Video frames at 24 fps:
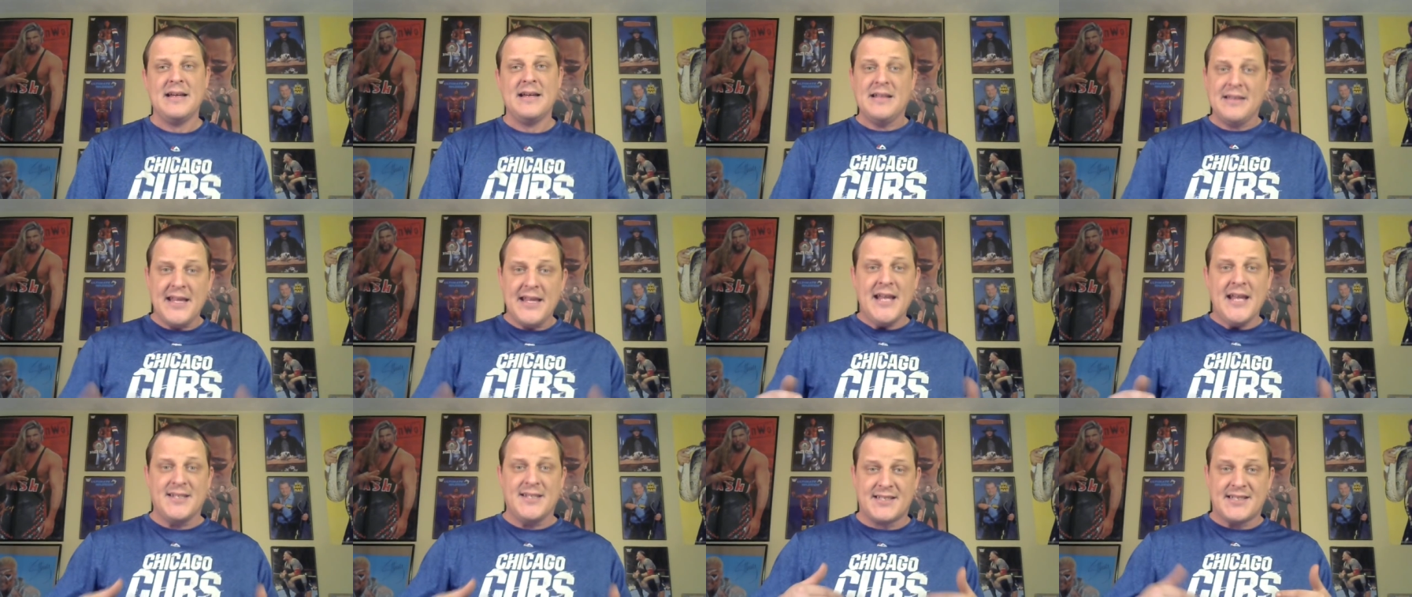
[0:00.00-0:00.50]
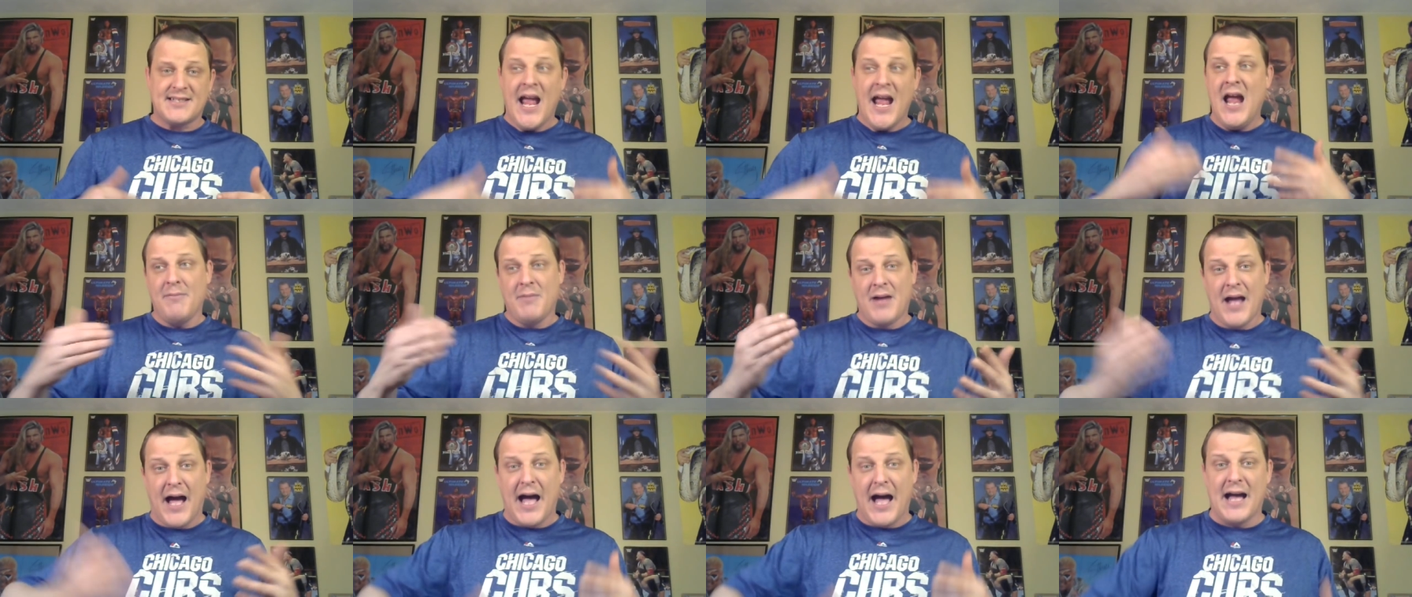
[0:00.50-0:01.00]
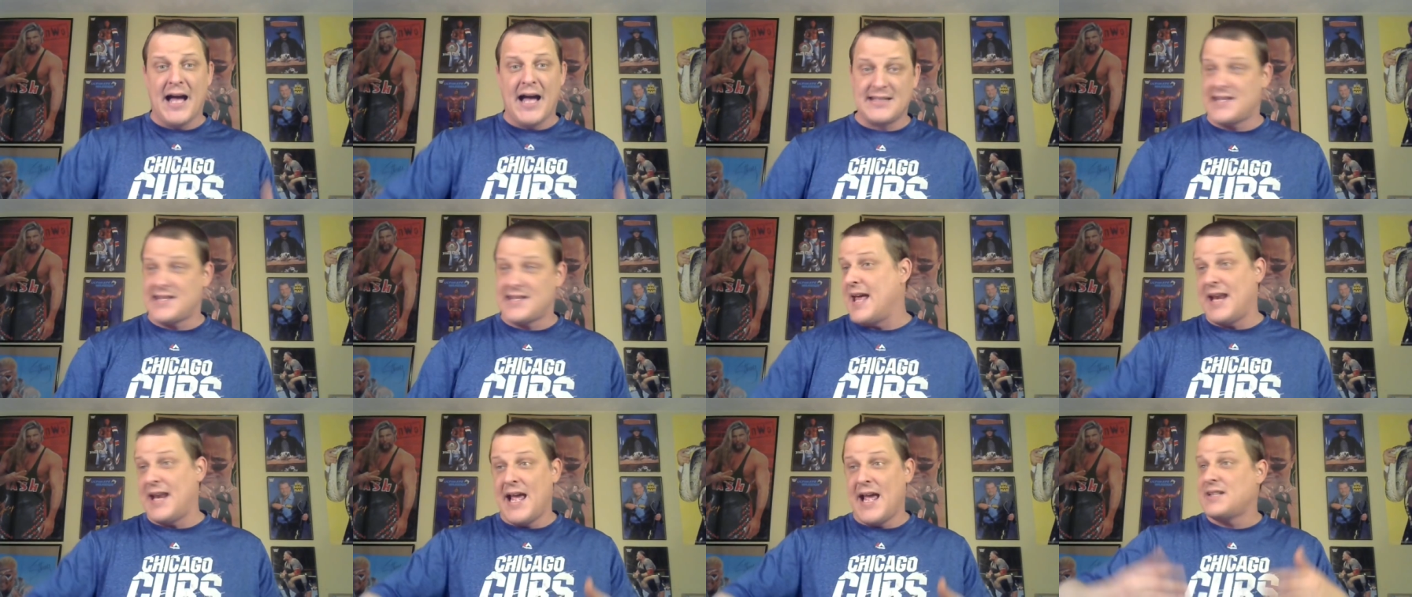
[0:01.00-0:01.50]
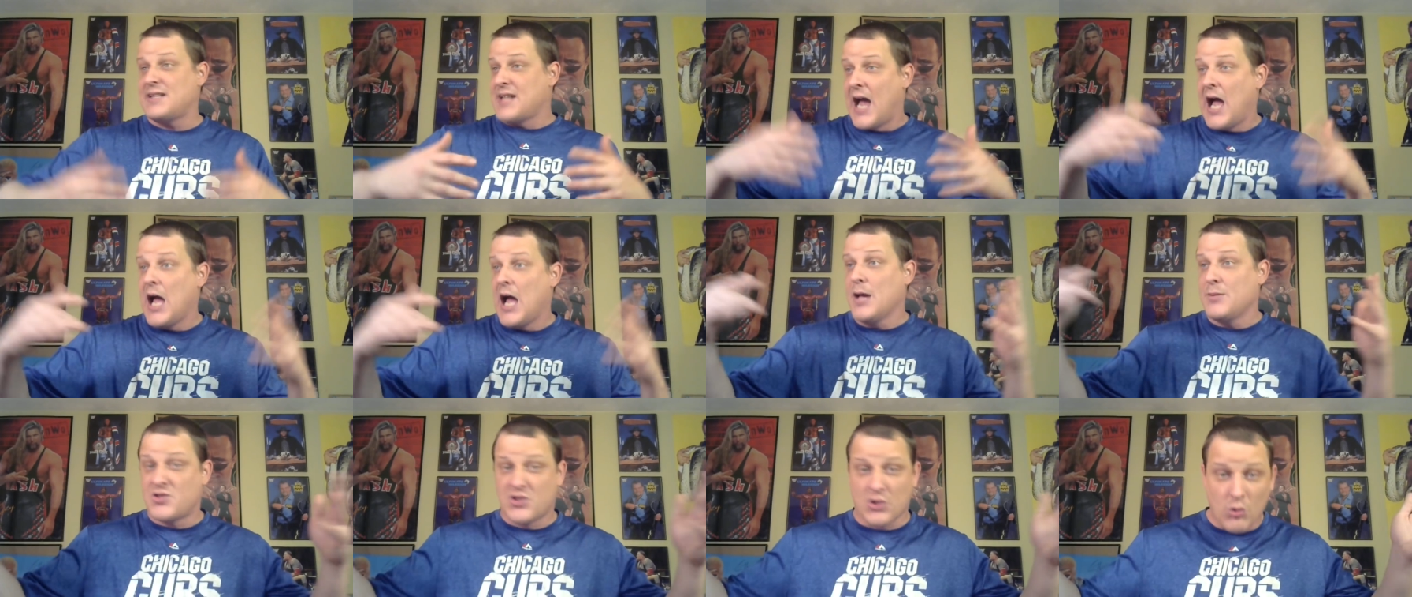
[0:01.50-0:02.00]
These same guys that at
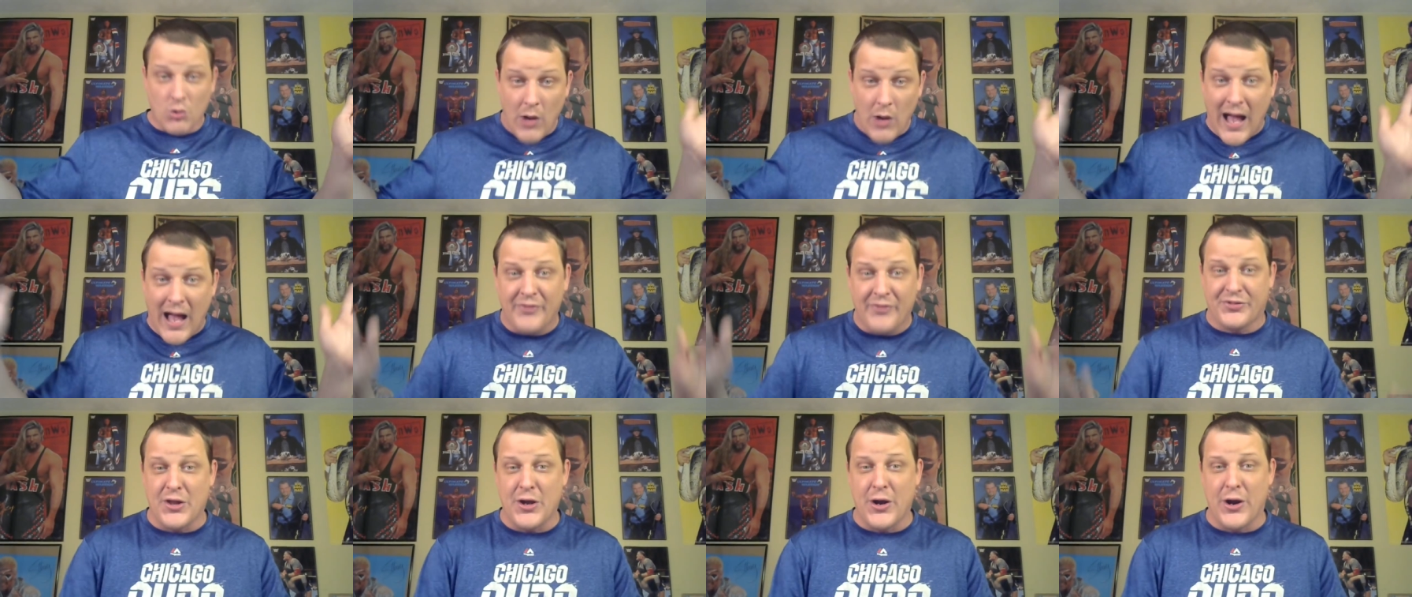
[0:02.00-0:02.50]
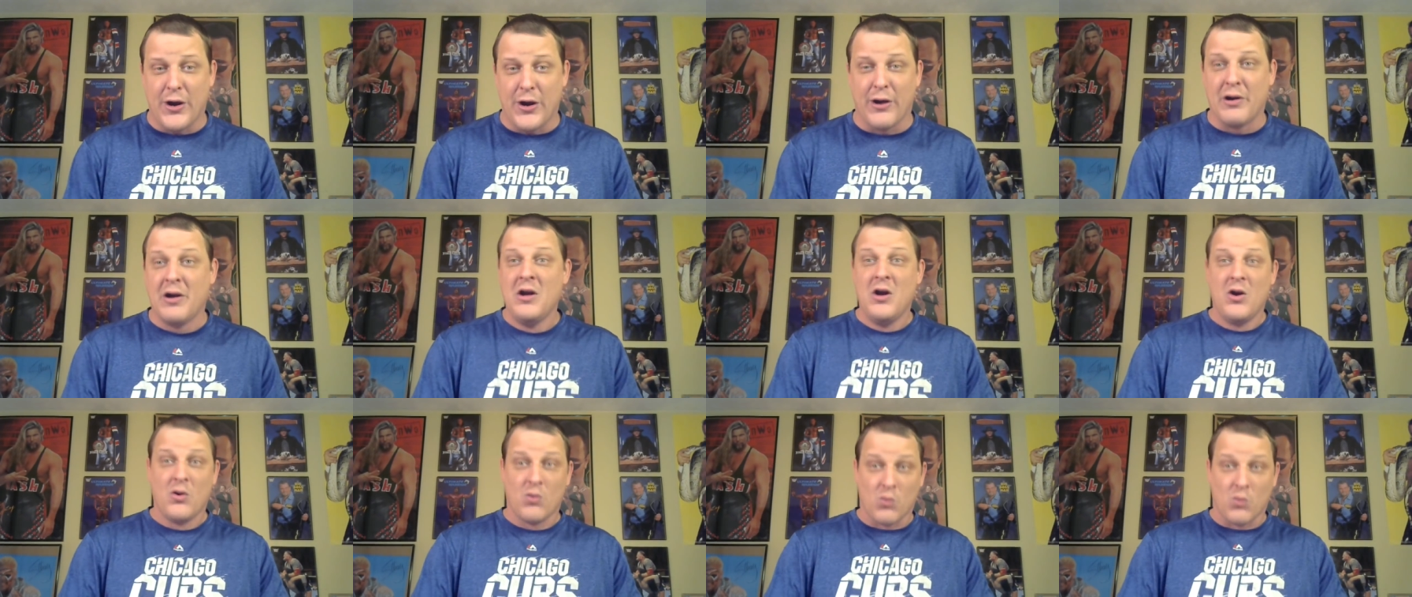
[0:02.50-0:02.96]
times throughout their